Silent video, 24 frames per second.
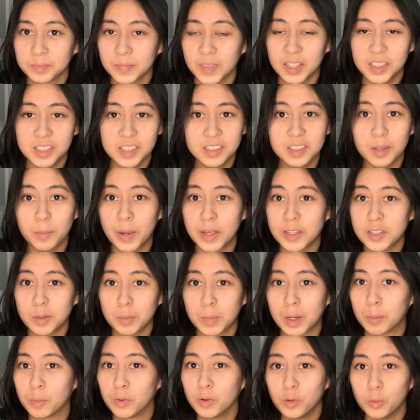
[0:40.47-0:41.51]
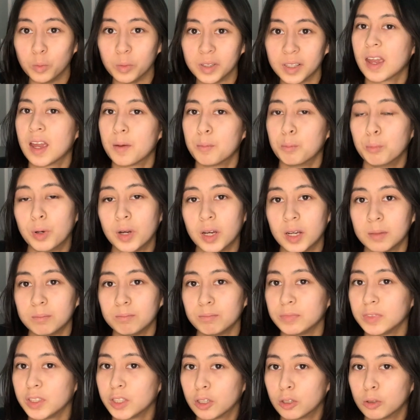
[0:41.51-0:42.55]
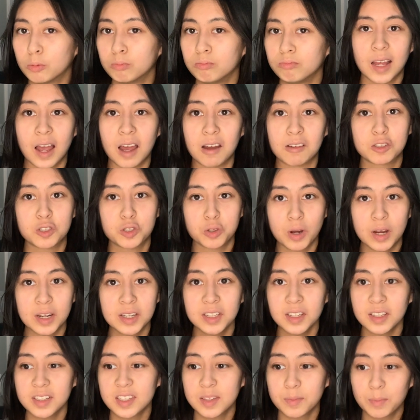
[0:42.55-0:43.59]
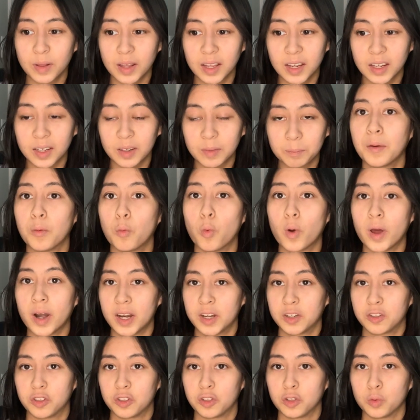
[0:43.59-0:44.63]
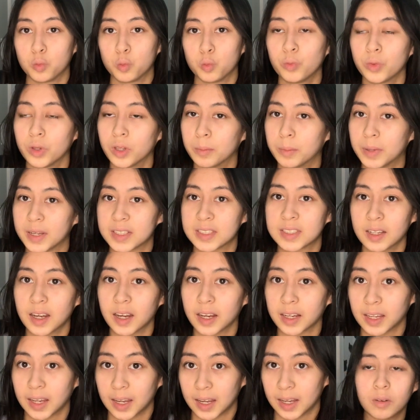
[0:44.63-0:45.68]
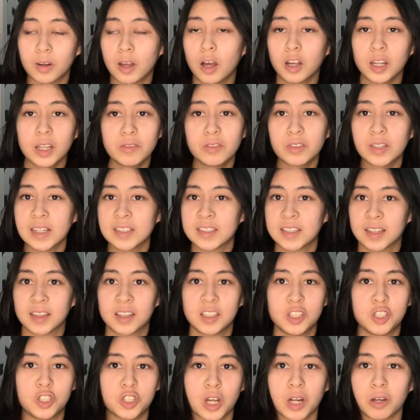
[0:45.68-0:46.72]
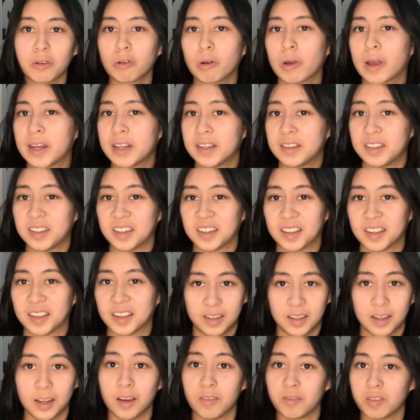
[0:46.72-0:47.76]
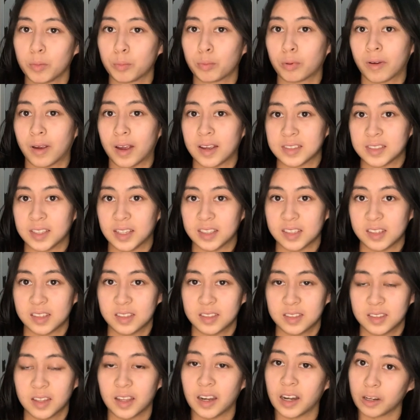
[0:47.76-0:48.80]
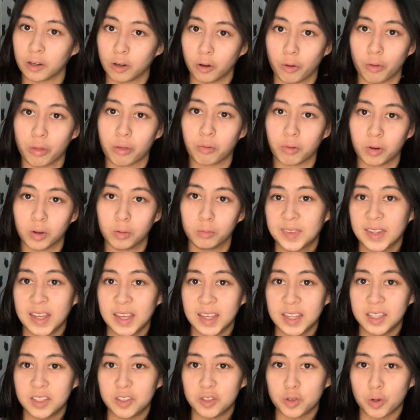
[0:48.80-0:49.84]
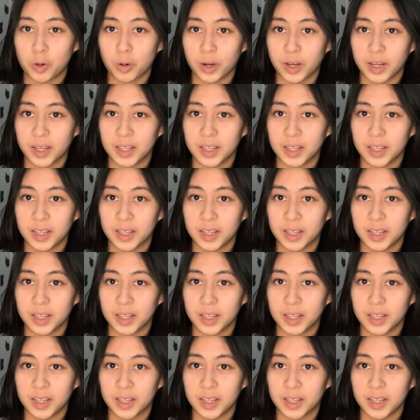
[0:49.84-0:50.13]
It just depends on my mood. But, you know, I'll try to explain what I do the best I can. I'll give you guys like, the general idea of the process that I go through. Enjoy.